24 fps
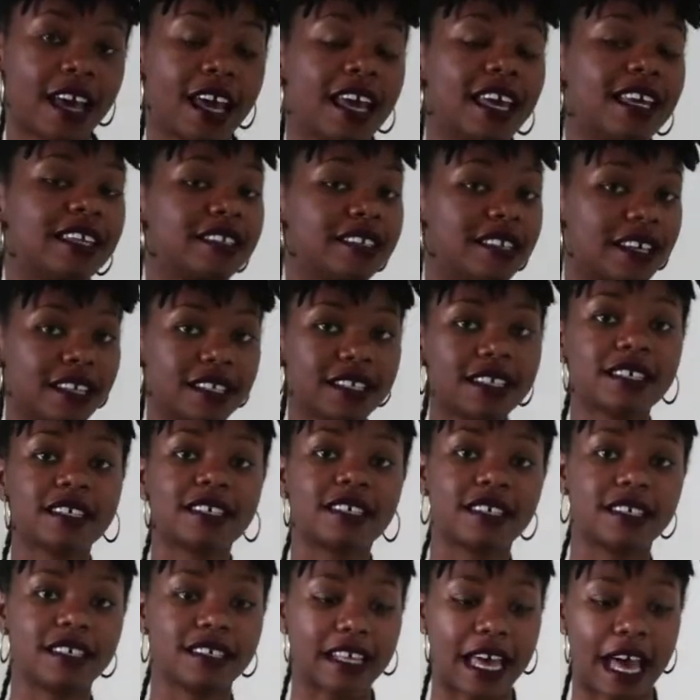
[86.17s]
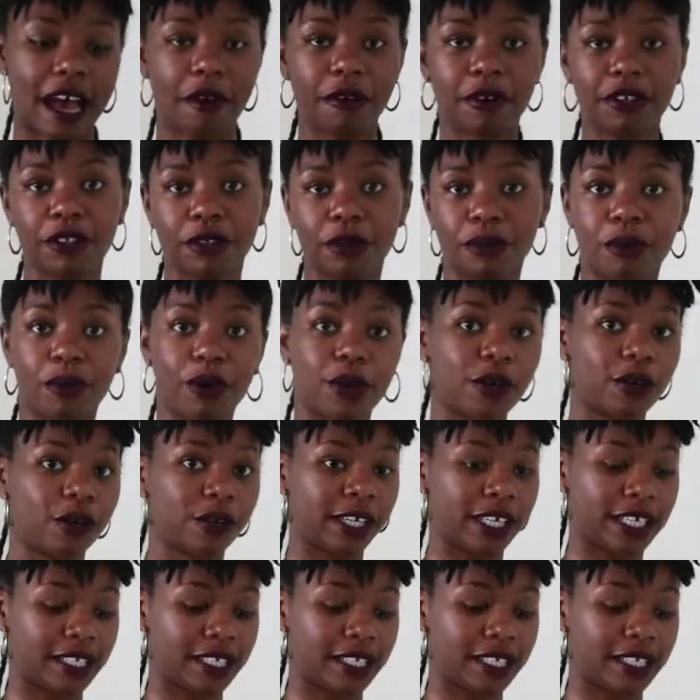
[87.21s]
It does exist out in the world.